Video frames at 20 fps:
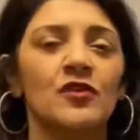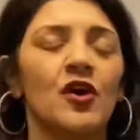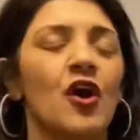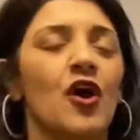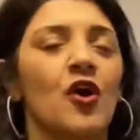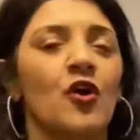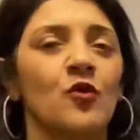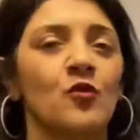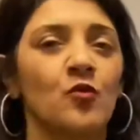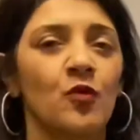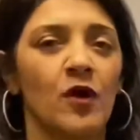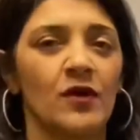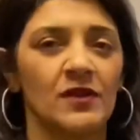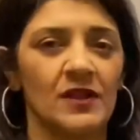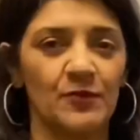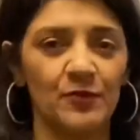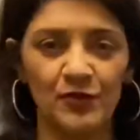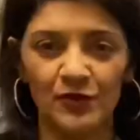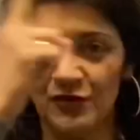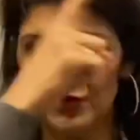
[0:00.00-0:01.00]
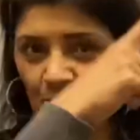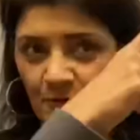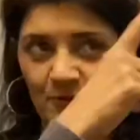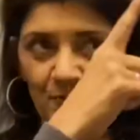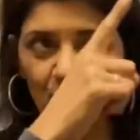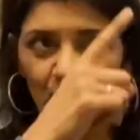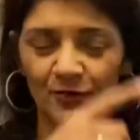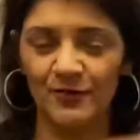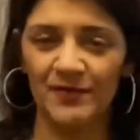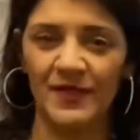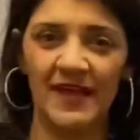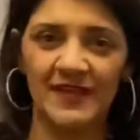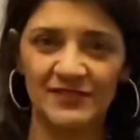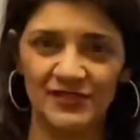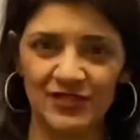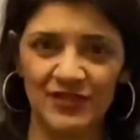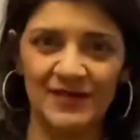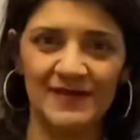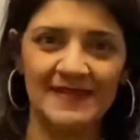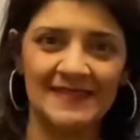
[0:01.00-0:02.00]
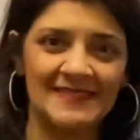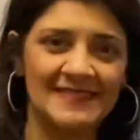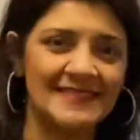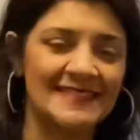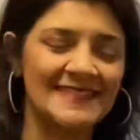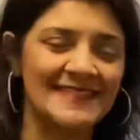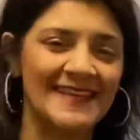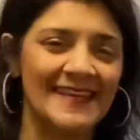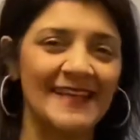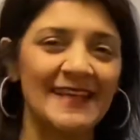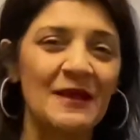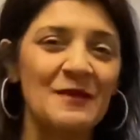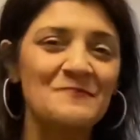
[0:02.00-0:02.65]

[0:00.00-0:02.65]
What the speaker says: I'll put the number up there so you can see.